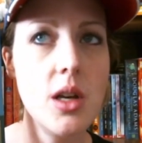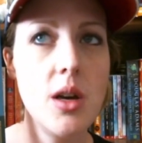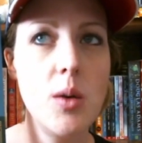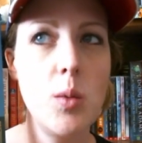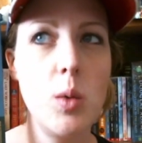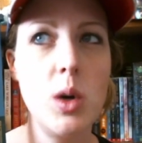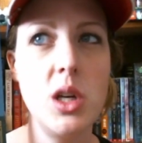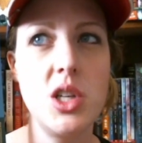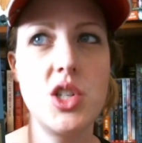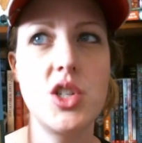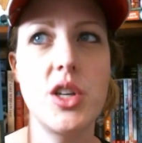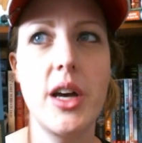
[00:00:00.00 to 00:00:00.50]

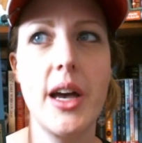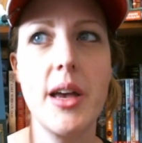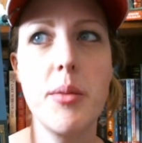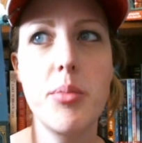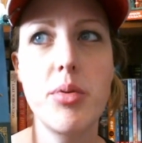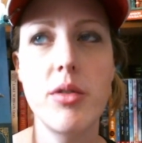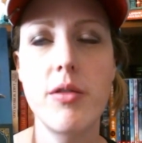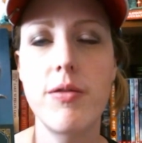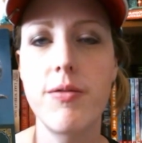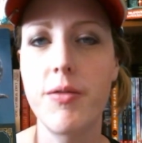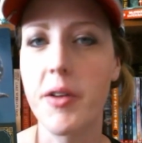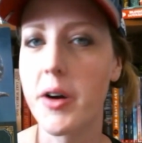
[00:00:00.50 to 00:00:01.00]
which I
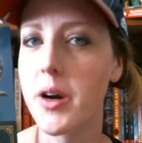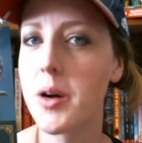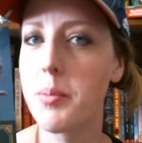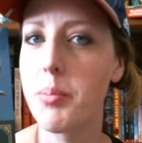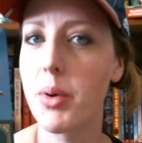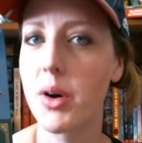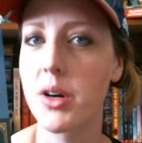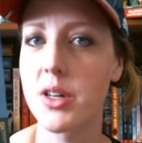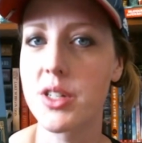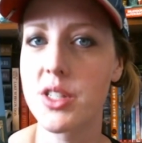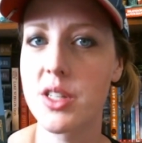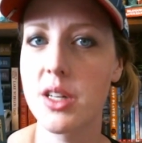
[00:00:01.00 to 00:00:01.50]
prefer
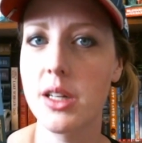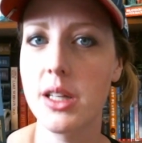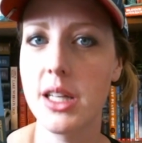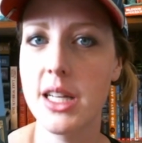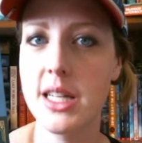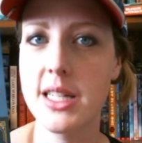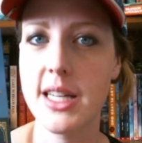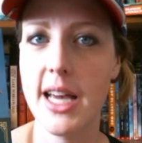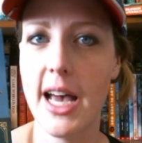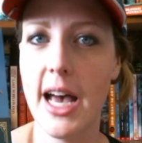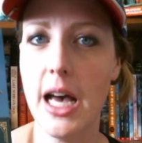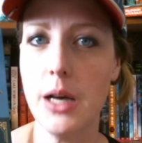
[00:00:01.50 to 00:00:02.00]
personally
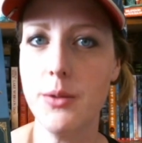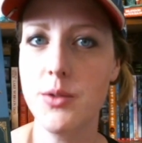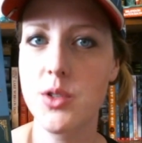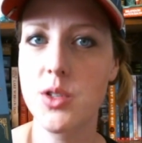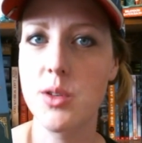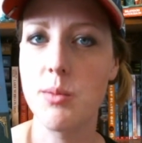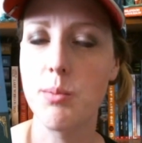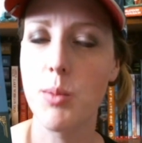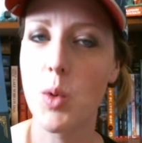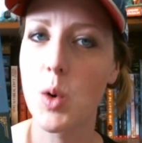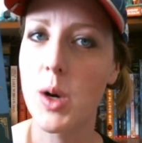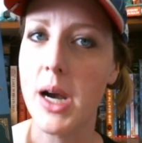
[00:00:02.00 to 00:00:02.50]
to have
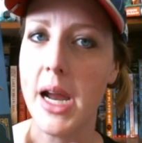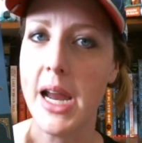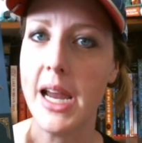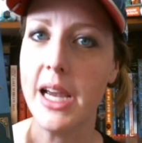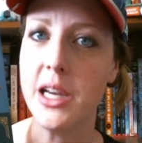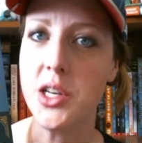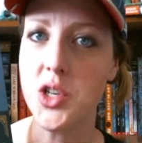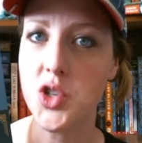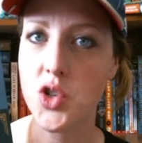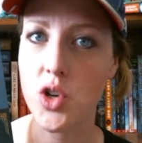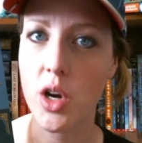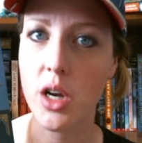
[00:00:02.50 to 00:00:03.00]
some more
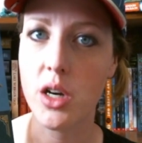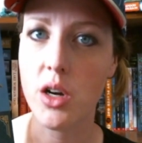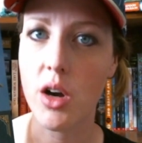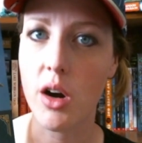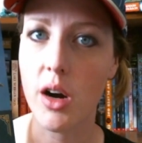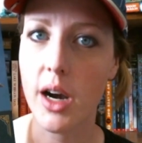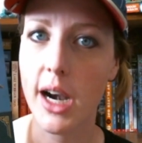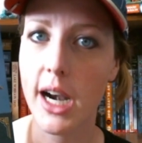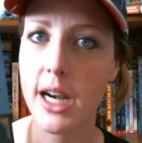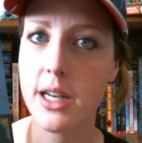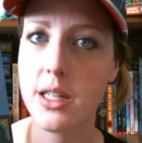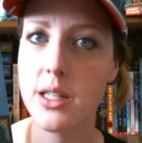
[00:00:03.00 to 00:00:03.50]
hand-drawn
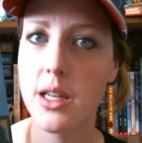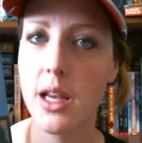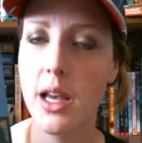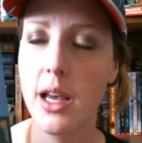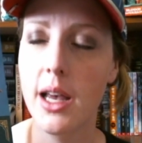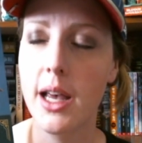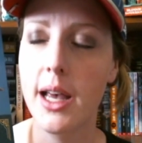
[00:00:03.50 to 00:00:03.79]
art,